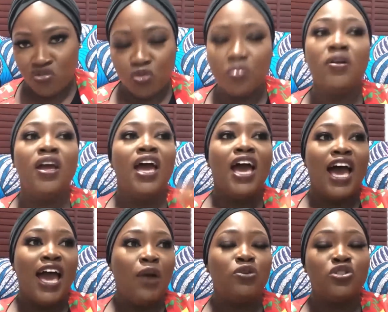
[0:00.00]
bedroom,
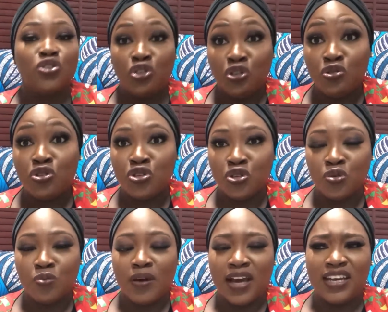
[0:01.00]
I was on
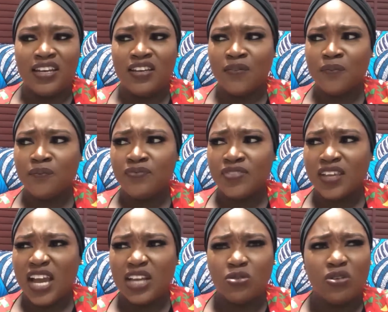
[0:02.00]
YouTube and
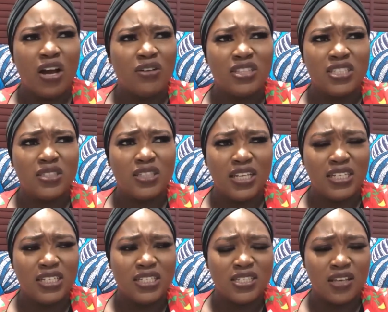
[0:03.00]
I don't know how this
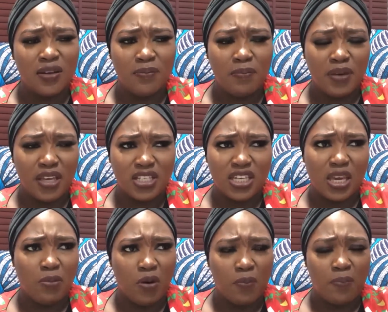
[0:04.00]
lady's page
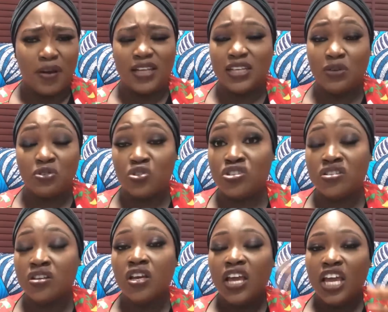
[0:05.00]
came up, and I was
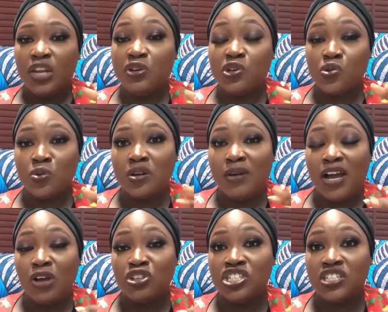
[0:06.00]
just, anyway, she was talking
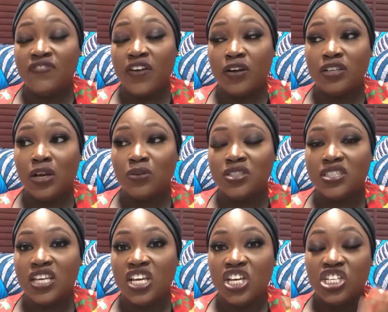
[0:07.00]
about how she found
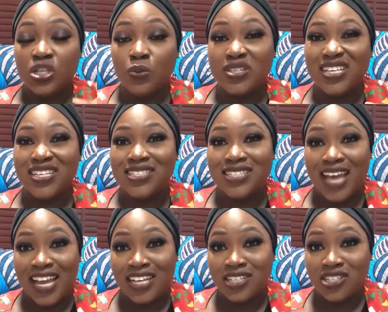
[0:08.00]
out she was a
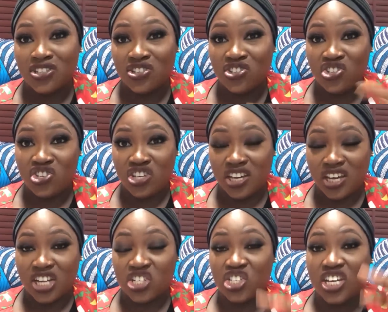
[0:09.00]
side
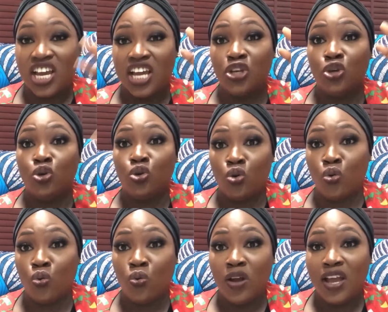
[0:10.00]
chick and she had
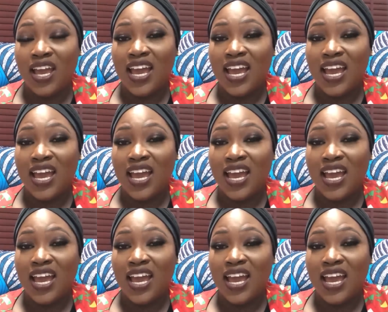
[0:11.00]
no